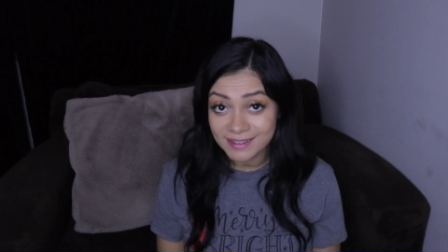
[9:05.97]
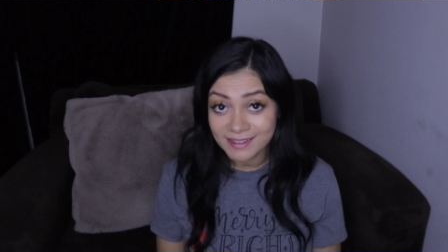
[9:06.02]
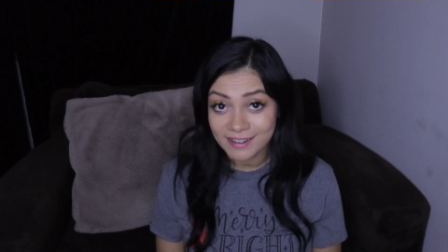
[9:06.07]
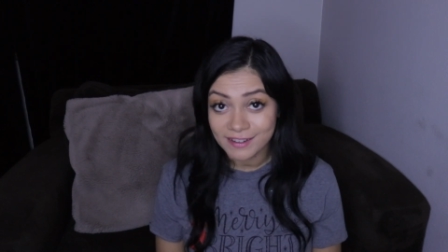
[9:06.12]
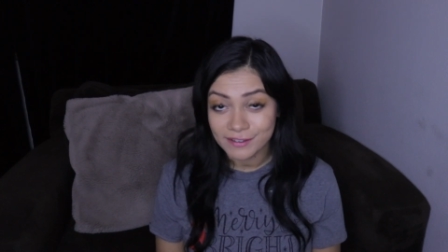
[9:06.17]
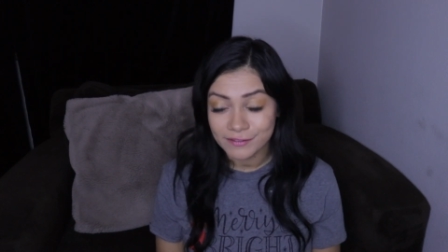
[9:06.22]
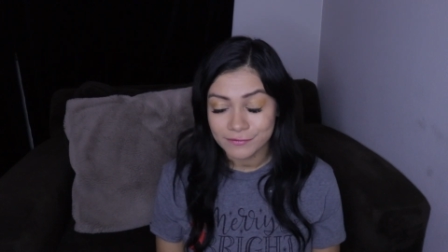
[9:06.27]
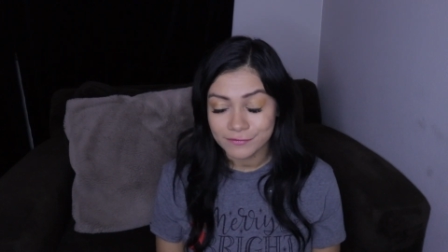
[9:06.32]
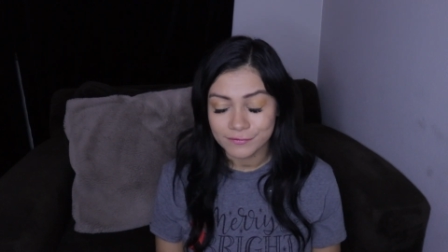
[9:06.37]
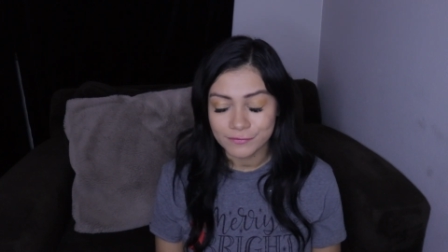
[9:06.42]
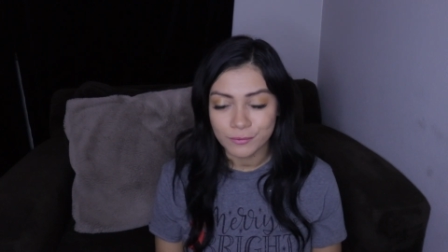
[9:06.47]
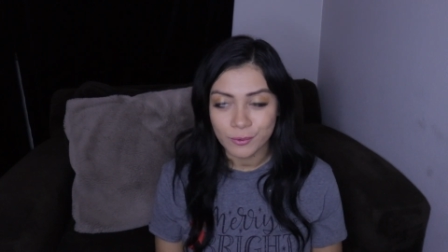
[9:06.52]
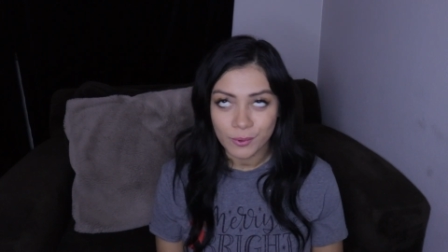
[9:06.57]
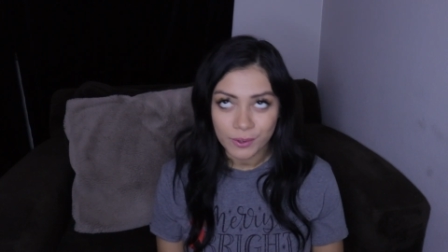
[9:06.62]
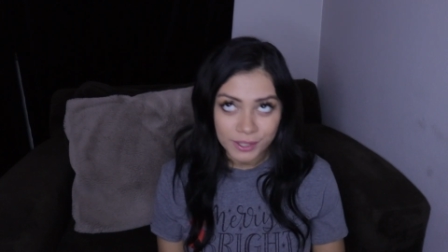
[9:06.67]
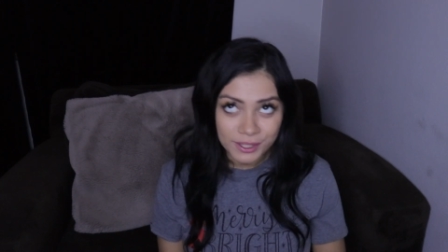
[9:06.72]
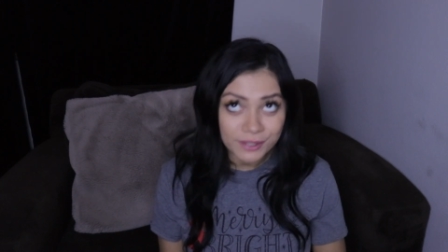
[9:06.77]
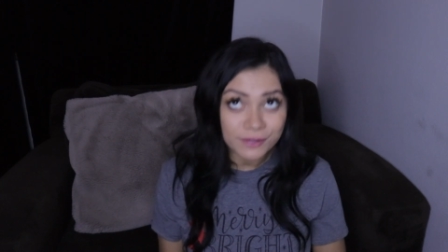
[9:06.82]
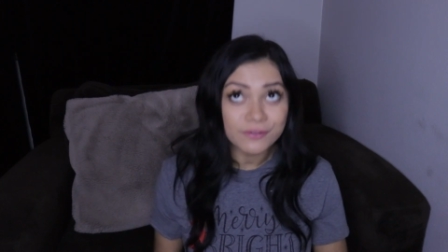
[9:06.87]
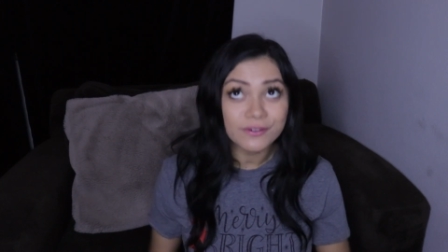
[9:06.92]
it
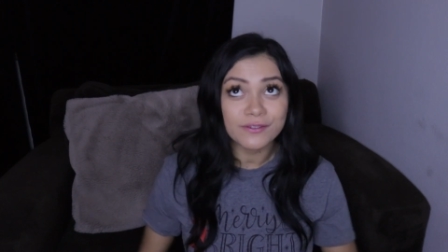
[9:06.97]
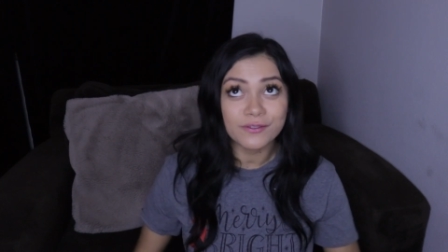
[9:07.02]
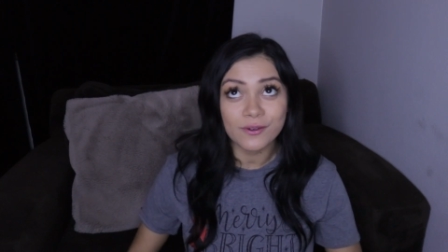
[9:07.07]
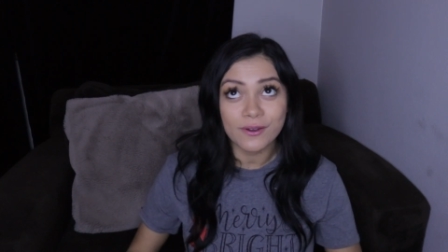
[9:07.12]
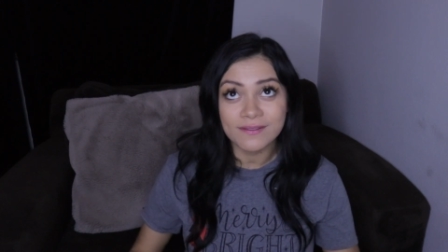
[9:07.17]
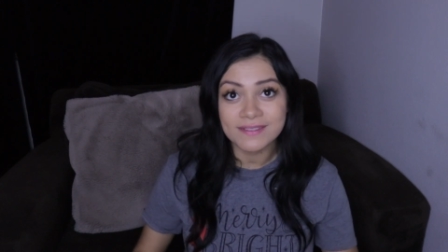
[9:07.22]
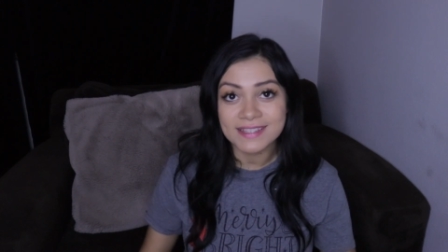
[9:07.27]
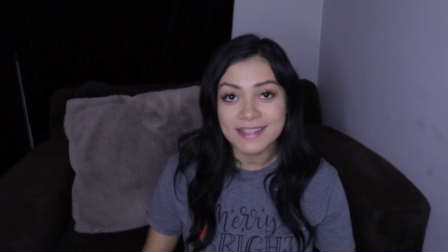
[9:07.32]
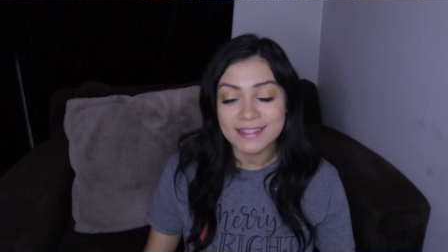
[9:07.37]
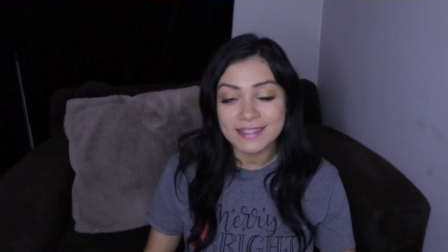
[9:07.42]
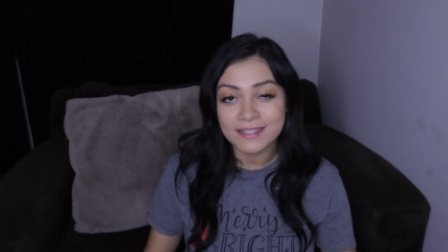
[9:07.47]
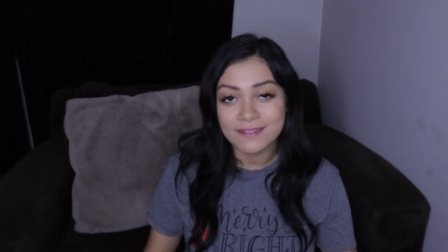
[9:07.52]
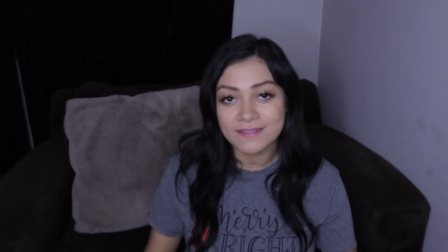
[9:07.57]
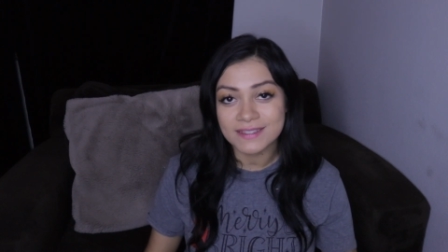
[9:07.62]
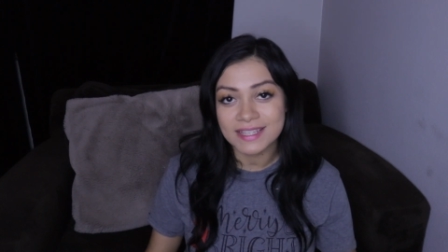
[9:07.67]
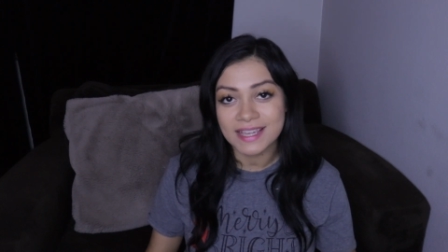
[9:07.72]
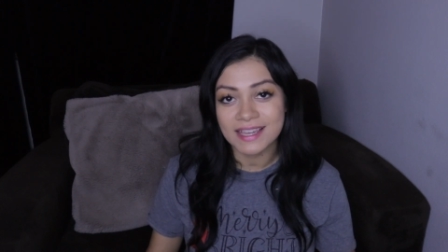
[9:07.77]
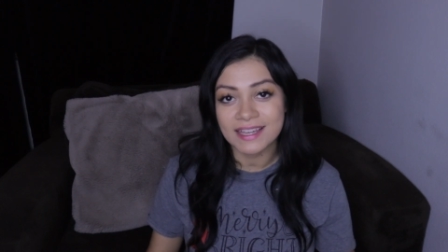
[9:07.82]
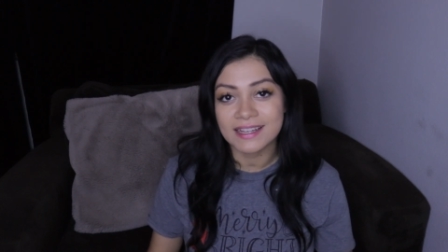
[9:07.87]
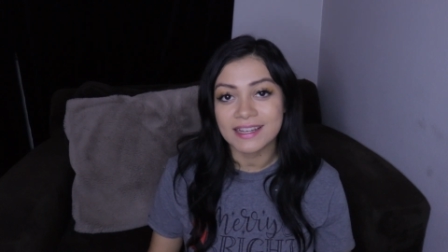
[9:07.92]
for you if you have sensitive
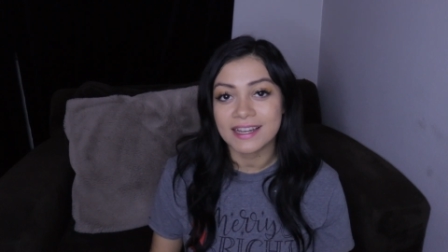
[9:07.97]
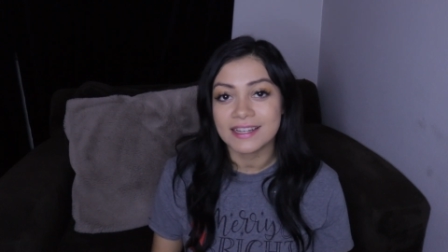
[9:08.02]
skin.